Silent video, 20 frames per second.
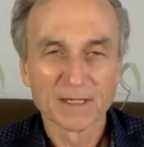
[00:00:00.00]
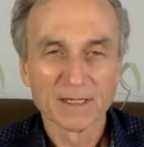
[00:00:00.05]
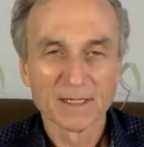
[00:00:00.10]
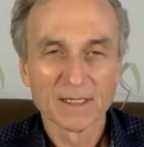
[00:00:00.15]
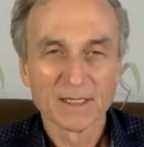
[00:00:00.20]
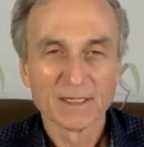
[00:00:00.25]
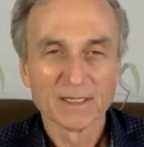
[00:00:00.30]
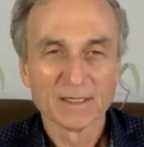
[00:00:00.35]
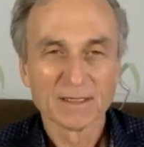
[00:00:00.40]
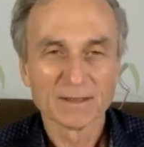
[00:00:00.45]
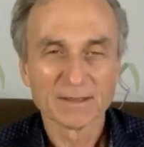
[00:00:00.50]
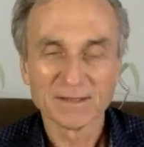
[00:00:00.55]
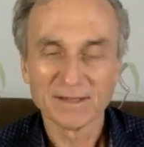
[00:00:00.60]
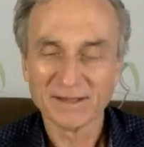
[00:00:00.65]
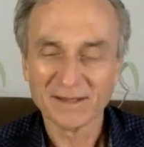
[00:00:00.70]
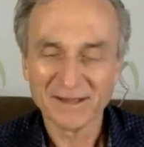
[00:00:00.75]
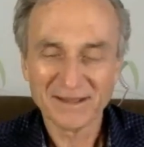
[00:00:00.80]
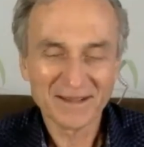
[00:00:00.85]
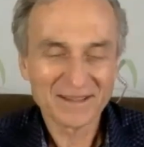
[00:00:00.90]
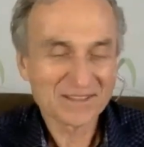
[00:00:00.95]

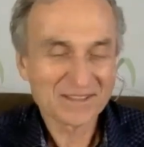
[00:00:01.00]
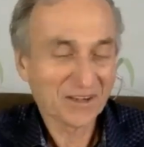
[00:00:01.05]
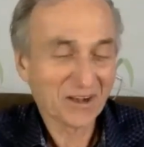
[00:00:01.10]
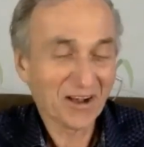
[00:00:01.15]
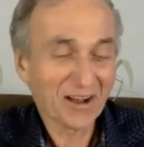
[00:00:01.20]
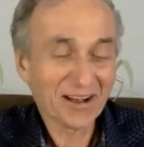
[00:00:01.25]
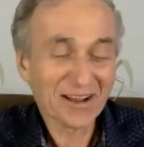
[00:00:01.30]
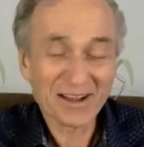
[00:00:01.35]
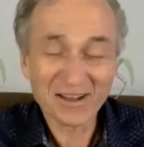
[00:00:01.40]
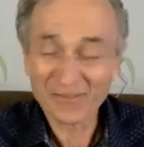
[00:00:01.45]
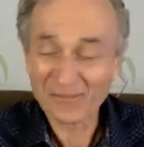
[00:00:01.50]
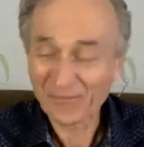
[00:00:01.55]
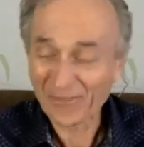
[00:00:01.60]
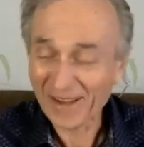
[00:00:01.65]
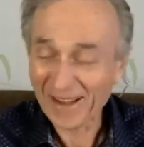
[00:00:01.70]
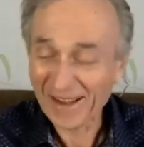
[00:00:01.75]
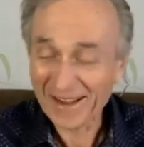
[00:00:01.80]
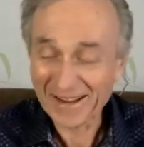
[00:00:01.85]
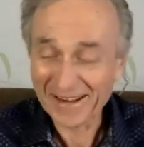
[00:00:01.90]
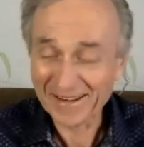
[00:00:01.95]
That's all I could
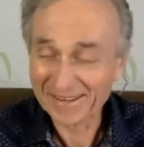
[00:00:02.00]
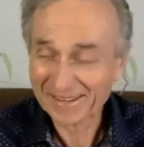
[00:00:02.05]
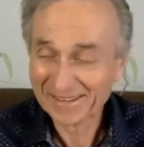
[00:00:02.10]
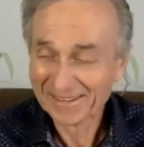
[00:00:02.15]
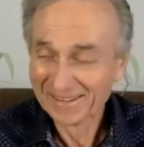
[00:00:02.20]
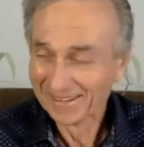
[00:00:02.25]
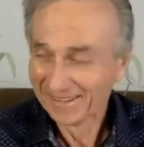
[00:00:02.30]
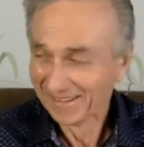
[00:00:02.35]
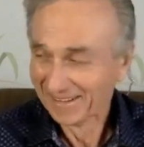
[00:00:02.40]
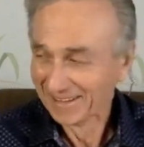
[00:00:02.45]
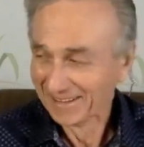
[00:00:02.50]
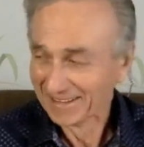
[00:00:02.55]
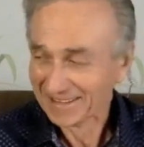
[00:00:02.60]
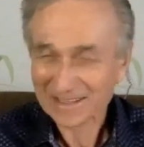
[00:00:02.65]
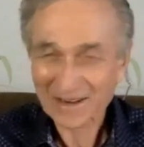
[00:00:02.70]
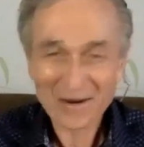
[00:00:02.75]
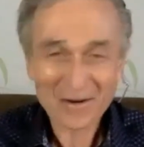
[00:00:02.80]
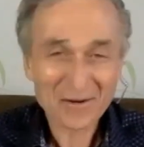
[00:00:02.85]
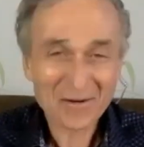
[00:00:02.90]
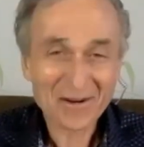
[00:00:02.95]
find.
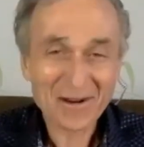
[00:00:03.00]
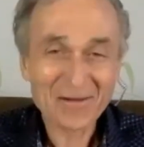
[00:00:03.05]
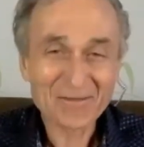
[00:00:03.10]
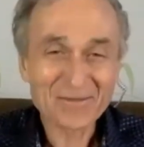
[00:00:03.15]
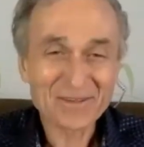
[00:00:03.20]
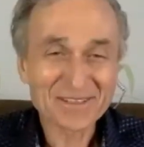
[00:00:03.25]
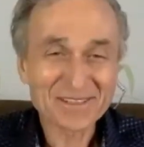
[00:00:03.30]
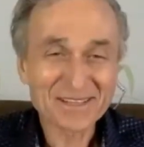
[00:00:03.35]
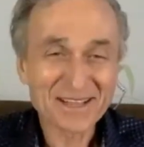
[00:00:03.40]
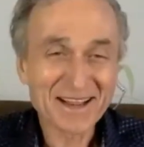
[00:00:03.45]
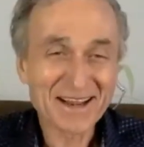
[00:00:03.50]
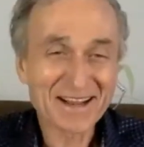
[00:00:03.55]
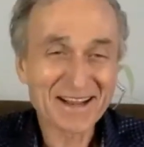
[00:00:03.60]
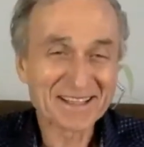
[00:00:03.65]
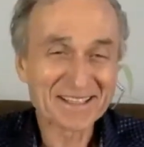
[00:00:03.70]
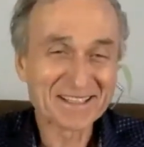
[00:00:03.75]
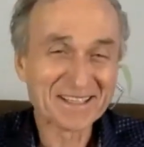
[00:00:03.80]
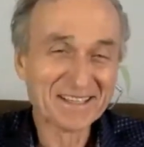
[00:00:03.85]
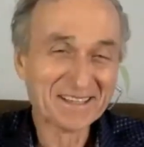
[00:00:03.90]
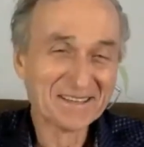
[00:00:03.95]
Sauerkraut and potatoes.
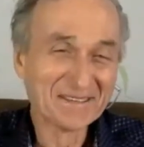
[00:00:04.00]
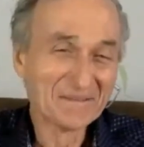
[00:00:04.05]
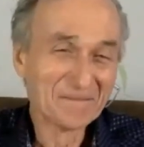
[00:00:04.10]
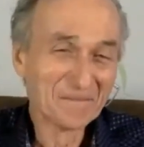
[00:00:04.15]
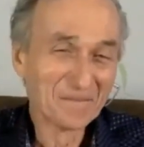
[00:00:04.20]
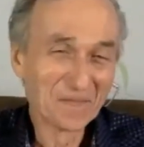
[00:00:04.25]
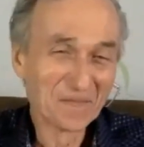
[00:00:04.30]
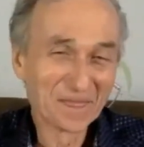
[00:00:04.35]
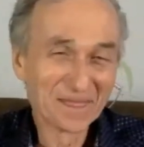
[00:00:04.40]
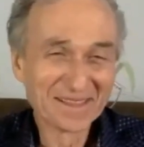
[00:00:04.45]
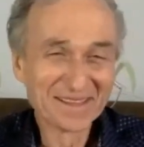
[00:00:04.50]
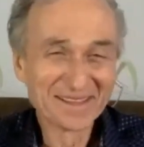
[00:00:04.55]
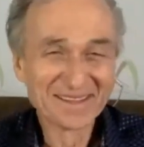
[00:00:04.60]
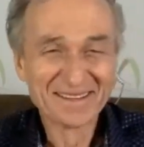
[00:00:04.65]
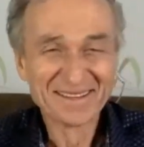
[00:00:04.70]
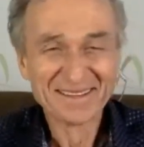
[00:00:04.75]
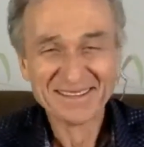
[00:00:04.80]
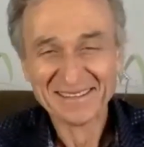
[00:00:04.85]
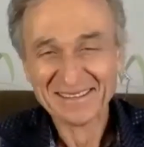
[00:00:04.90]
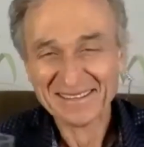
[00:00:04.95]
Exactly, and
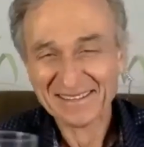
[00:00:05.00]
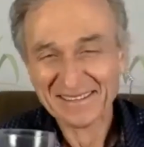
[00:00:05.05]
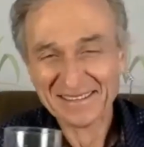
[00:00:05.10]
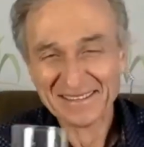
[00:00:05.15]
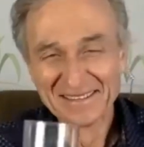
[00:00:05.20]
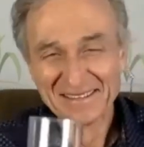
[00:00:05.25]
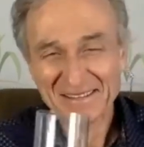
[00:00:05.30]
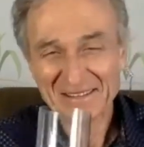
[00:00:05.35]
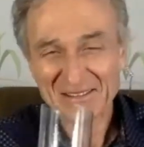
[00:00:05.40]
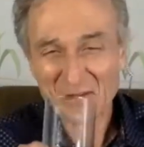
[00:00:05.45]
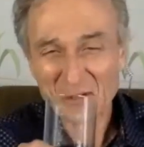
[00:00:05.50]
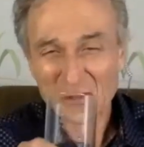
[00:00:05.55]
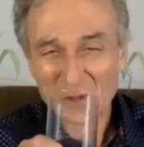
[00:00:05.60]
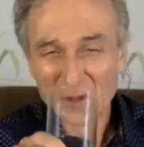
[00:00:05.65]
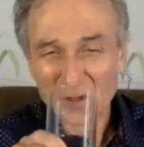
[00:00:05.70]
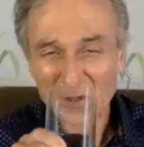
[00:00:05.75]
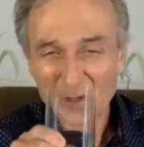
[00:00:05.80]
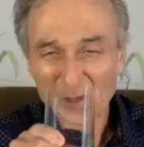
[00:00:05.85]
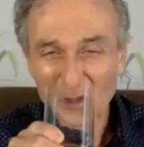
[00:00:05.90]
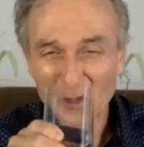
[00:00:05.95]
that's it.
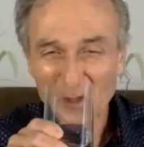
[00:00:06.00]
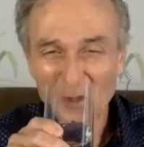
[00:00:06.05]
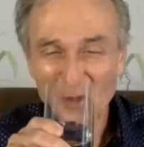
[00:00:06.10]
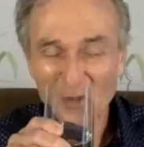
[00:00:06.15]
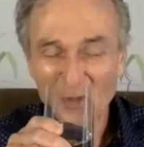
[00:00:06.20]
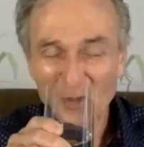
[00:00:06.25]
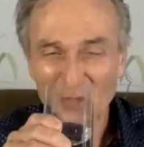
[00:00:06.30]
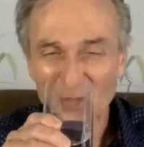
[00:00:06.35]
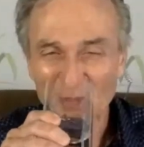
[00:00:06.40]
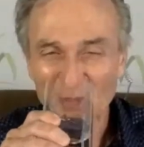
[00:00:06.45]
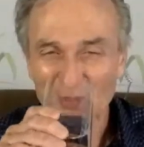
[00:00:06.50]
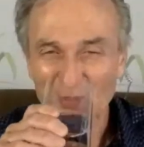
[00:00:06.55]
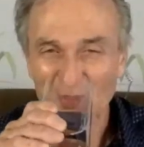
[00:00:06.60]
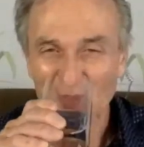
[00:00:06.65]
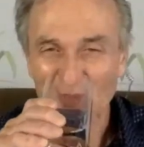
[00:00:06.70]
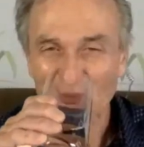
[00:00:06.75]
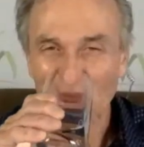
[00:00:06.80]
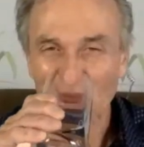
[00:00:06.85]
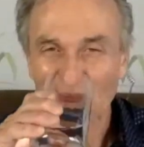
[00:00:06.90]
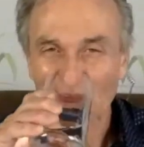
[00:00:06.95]
Yes, and uh,
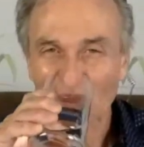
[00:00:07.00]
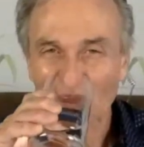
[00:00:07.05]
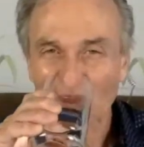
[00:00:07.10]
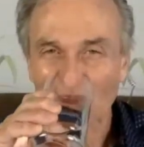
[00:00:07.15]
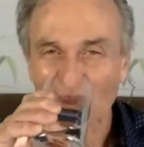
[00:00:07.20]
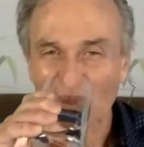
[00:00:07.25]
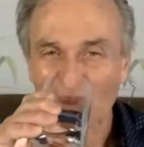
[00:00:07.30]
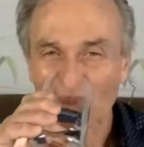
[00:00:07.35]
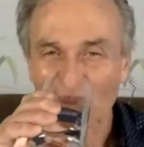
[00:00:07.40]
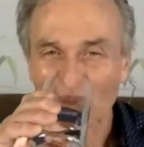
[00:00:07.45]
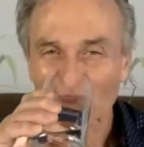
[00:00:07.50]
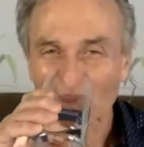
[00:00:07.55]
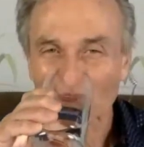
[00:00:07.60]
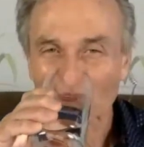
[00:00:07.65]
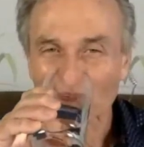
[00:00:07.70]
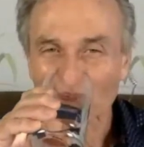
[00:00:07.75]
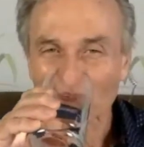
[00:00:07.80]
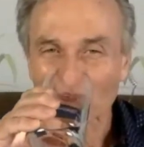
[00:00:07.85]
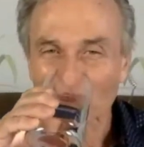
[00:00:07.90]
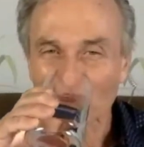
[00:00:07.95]
oatmeal. That's
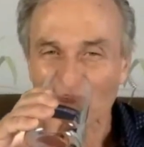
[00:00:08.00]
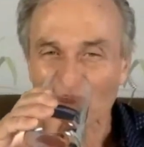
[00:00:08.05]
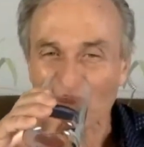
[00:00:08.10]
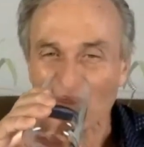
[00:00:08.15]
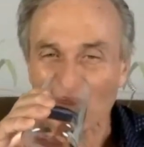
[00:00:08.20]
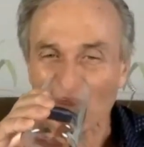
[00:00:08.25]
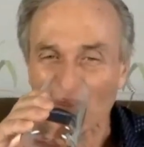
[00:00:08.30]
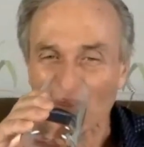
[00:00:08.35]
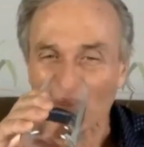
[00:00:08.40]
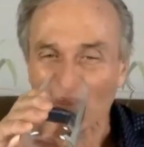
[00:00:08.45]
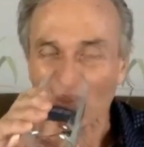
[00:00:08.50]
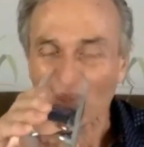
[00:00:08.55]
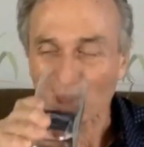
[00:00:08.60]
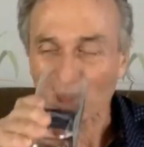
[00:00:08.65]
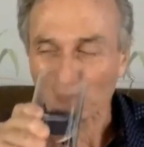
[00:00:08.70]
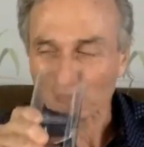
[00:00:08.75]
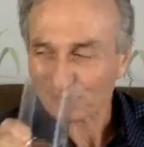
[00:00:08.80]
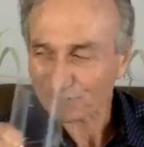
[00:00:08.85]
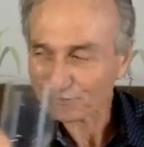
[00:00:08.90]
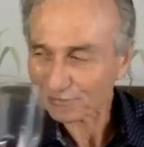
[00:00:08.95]
that's what I eat
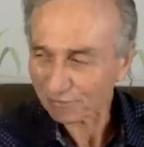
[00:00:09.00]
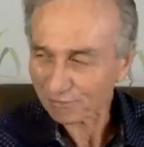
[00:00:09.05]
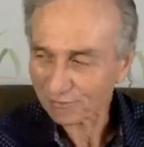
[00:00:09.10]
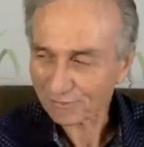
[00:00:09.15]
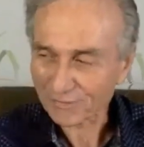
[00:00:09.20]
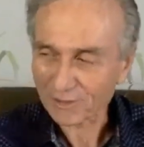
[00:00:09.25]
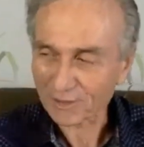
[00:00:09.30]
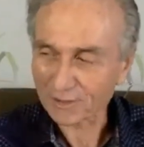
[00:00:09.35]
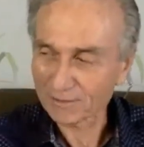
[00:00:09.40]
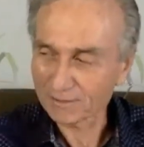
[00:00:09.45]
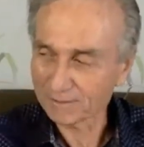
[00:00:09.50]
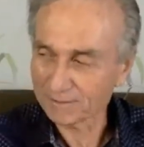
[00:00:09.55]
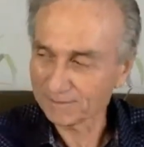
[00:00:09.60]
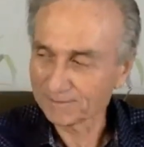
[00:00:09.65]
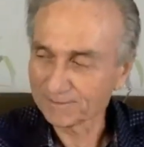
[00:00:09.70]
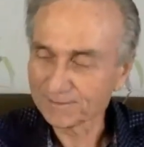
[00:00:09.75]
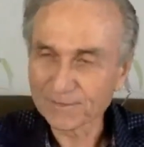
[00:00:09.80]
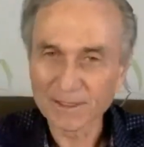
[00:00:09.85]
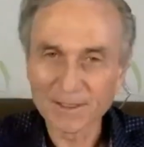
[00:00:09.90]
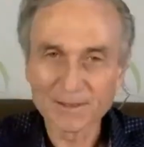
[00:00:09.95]
most of the time.
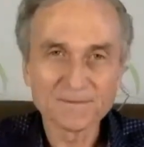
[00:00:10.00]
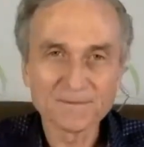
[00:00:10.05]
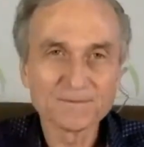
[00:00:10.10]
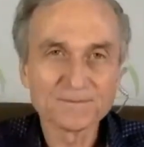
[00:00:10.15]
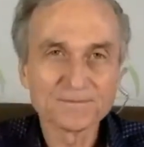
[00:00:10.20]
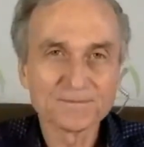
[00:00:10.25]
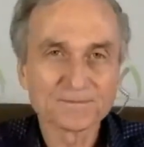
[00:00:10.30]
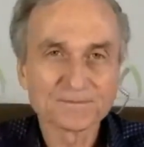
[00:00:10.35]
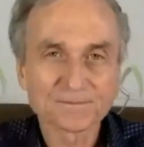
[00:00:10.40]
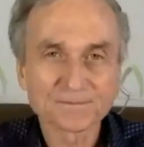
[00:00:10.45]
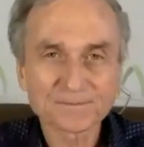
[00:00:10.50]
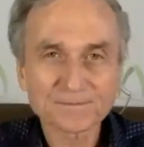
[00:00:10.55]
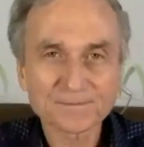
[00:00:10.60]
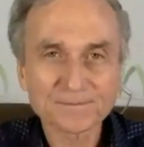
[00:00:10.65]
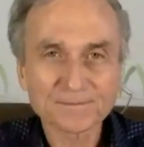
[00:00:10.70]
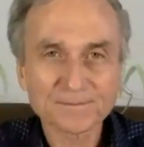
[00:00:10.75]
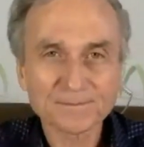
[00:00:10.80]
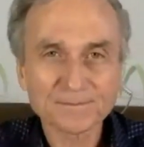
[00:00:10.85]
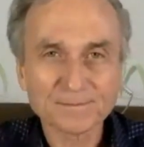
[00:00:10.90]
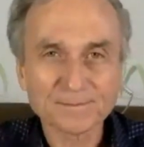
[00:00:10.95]
Um,
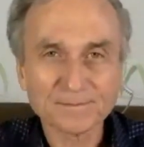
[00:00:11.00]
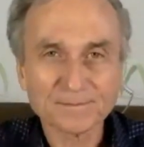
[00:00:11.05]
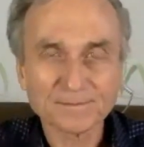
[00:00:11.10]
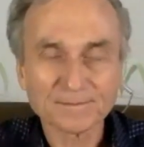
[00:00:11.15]
somebody's talking,